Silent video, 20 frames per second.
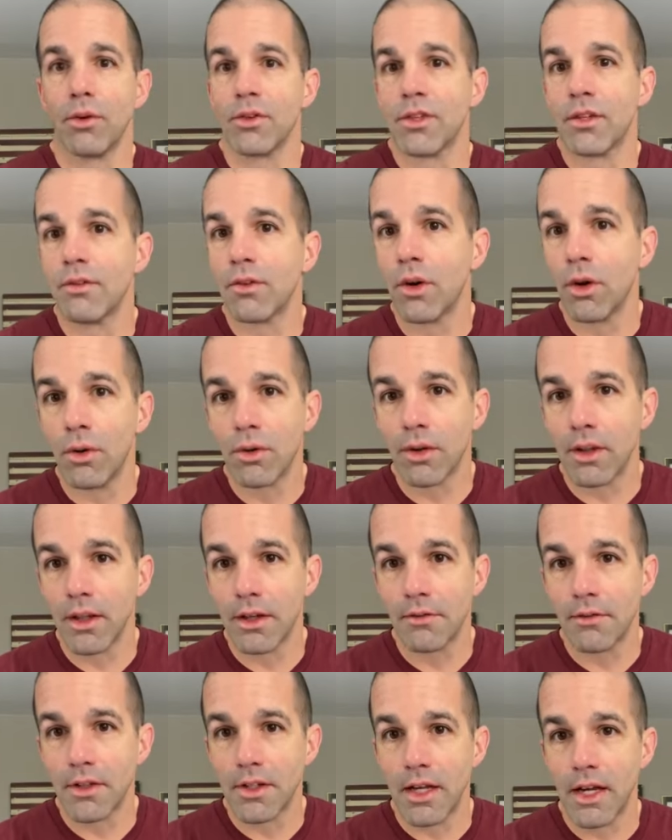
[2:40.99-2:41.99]
Wasn't even going to
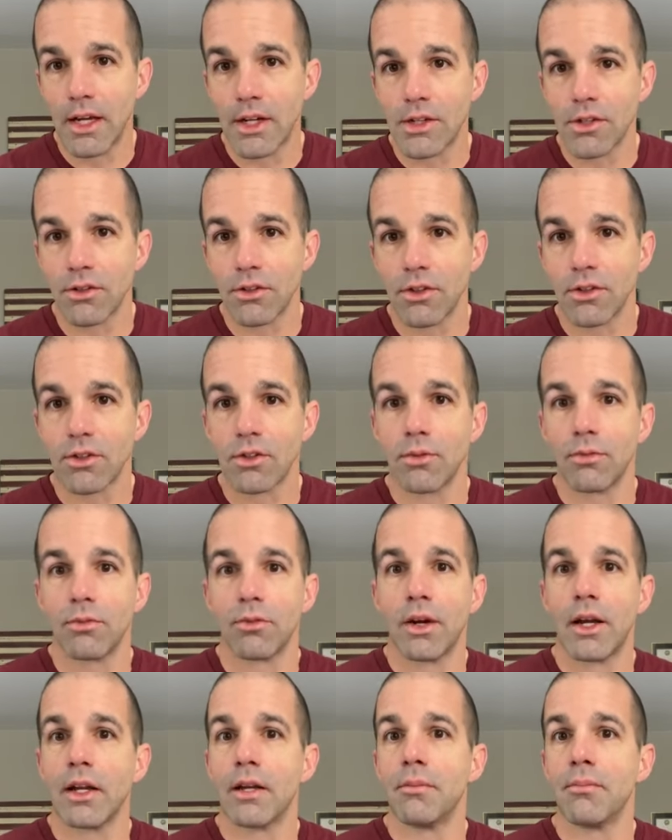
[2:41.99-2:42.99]
the invitation, just some
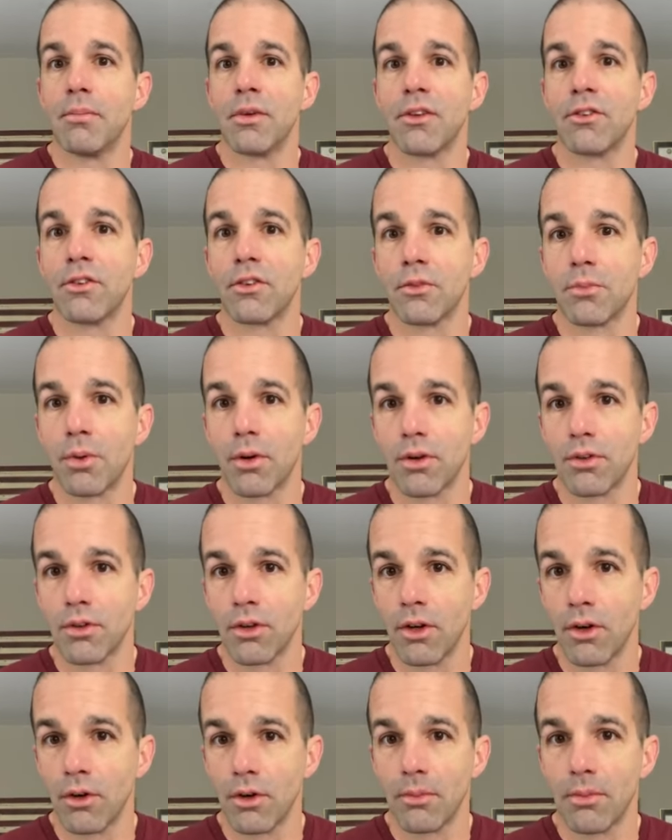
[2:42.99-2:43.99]
random business
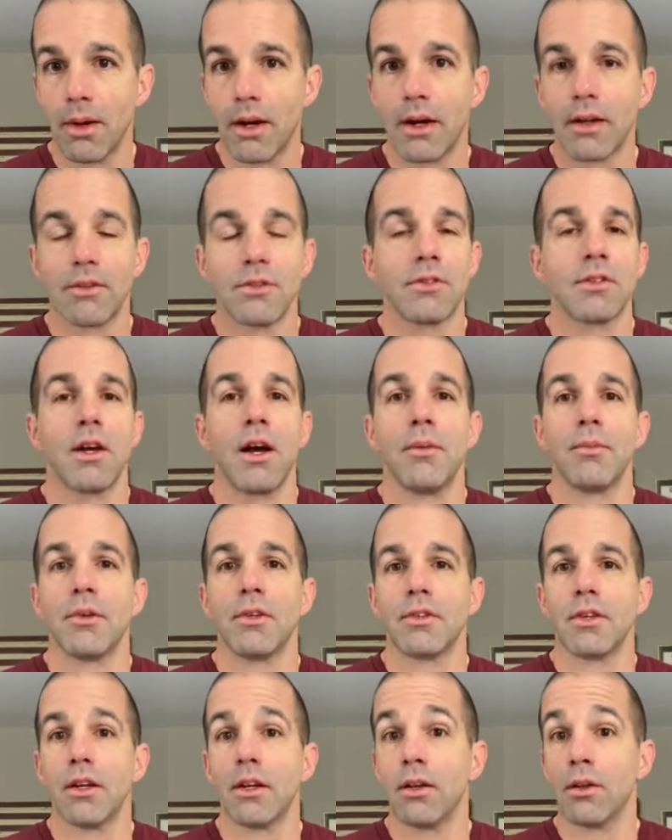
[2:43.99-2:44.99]
person going by stopped me,
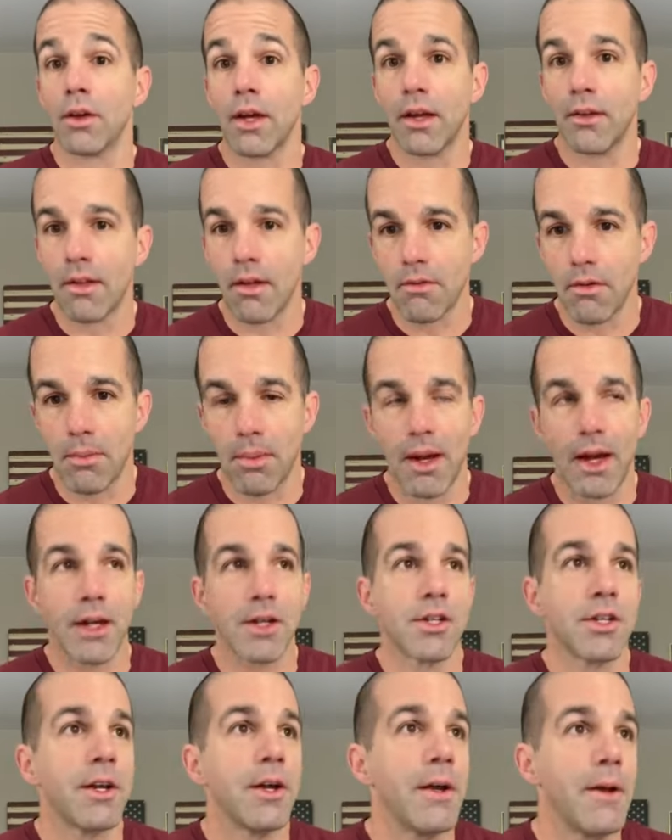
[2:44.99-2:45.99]
said hello, gave them a
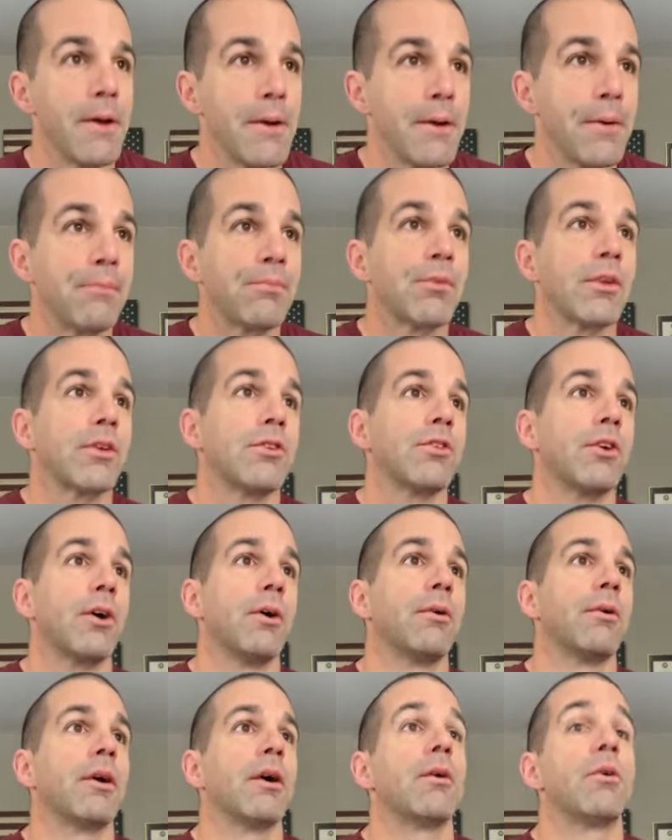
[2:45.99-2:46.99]
patch.
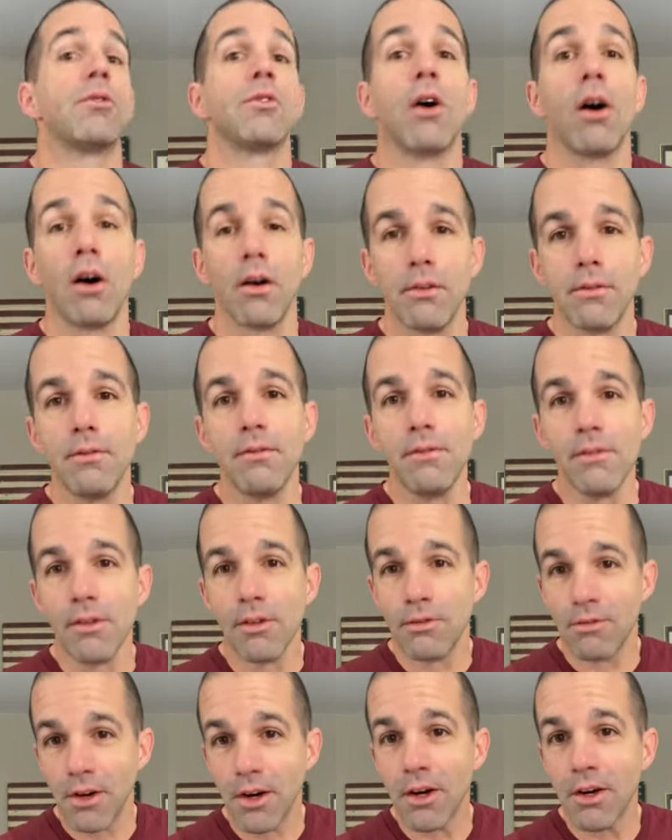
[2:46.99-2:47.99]
So it was
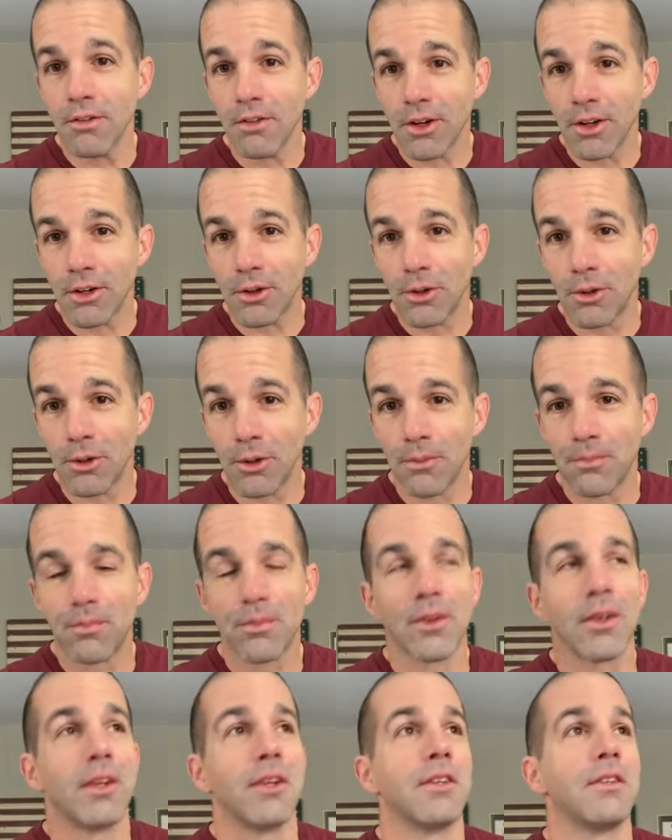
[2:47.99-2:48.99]
very, very cool
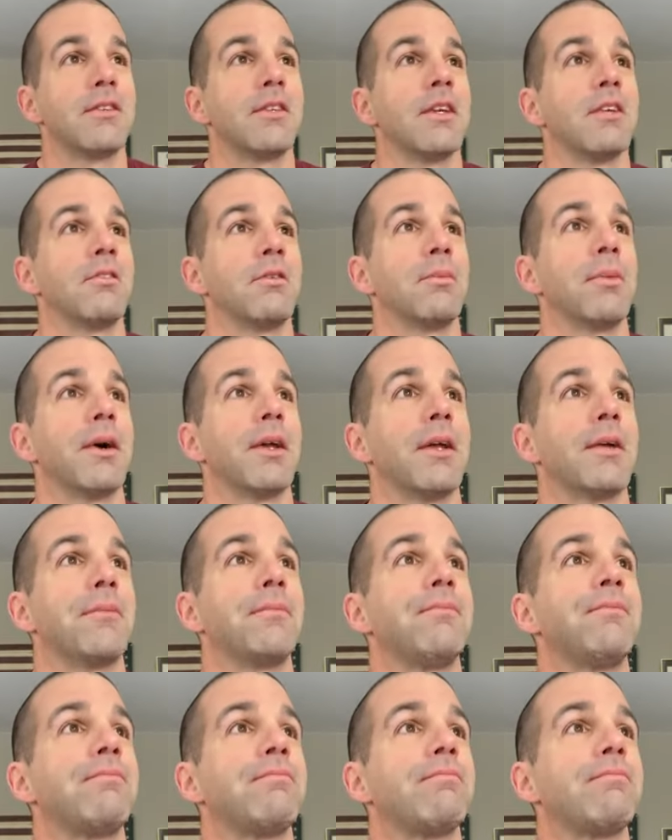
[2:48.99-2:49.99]
to see everybody.